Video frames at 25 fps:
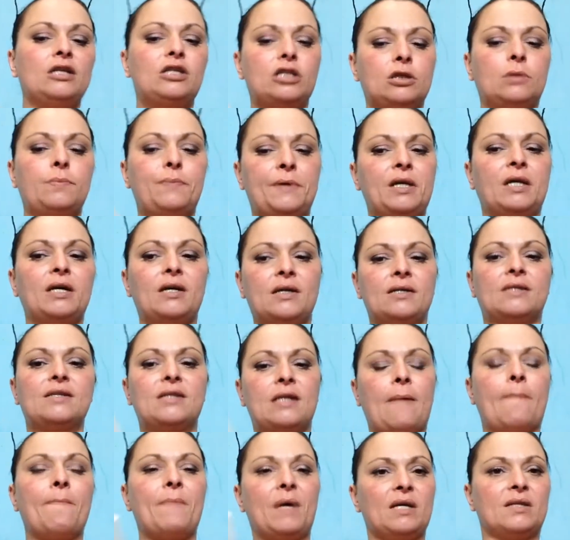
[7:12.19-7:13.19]
just
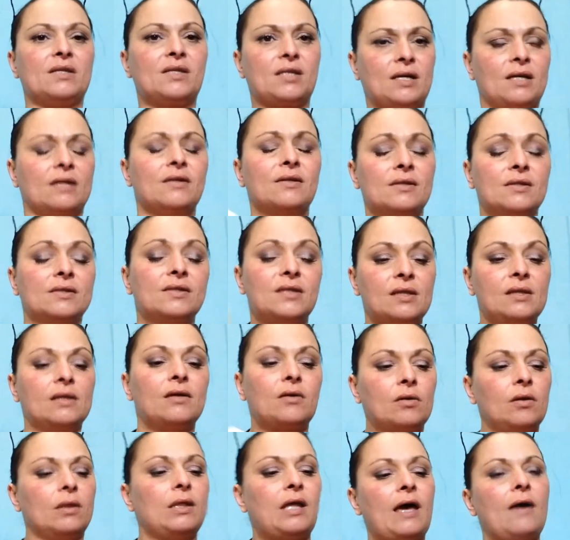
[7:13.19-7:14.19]
because my skin is a
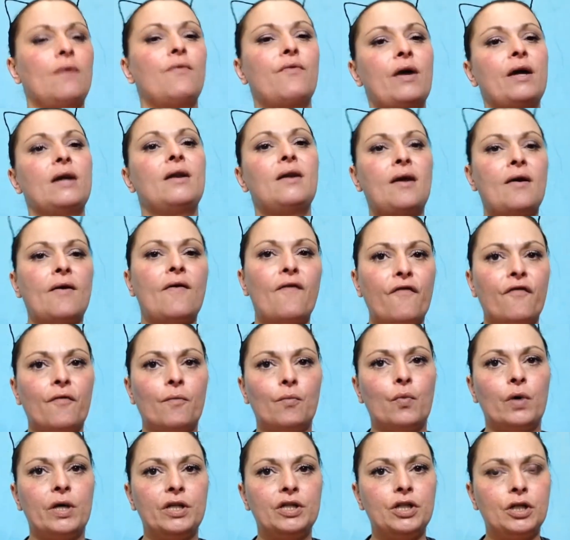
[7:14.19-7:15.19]
little light right now
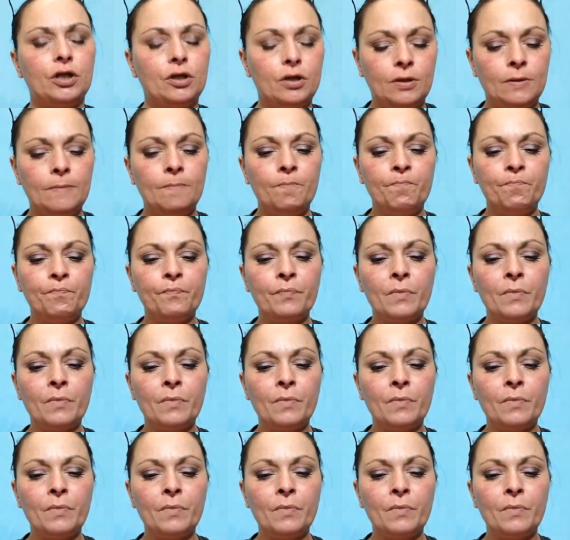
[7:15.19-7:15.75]
from winter.